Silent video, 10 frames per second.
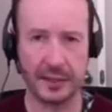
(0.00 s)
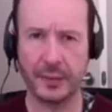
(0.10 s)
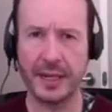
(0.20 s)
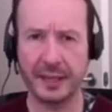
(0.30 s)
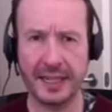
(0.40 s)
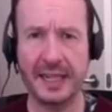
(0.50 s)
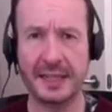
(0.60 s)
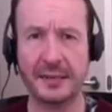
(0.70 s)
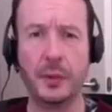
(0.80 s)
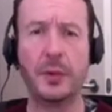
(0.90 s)
The reality
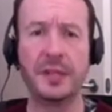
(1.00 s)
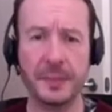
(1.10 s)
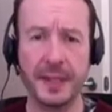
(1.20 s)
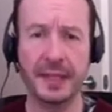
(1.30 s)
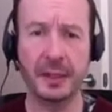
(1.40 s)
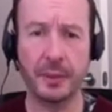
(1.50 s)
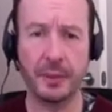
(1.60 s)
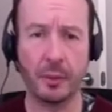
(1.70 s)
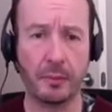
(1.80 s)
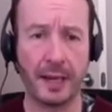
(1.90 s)
is, if you want to spend a little
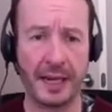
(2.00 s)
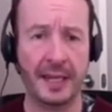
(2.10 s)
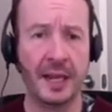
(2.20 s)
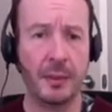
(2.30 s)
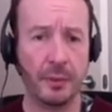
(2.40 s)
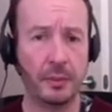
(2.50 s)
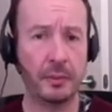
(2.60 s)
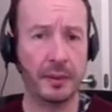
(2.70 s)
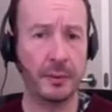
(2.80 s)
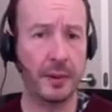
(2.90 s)
bit more money,
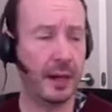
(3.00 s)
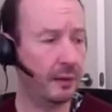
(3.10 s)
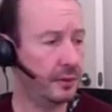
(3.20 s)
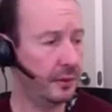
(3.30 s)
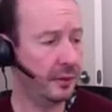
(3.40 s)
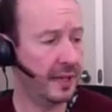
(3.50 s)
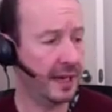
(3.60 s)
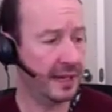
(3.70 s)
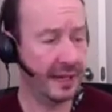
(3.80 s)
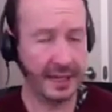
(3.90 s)
probably where I would do
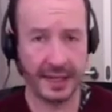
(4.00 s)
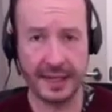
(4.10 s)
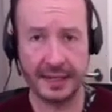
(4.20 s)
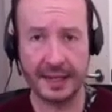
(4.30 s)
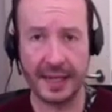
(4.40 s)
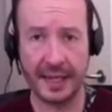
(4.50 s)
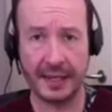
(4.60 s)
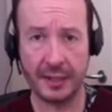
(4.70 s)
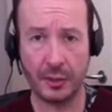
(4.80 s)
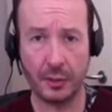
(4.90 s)
that is
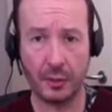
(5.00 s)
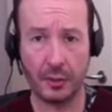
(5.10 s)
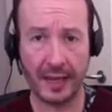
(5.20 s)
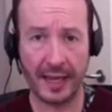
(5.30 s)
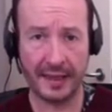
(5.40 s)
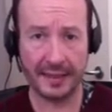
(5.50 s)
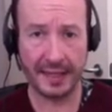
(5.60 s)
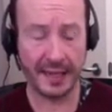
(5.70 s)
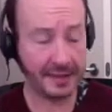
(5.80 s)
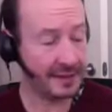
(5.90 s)
in your
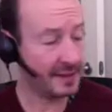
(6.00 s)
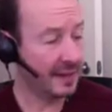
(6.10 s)
headsets.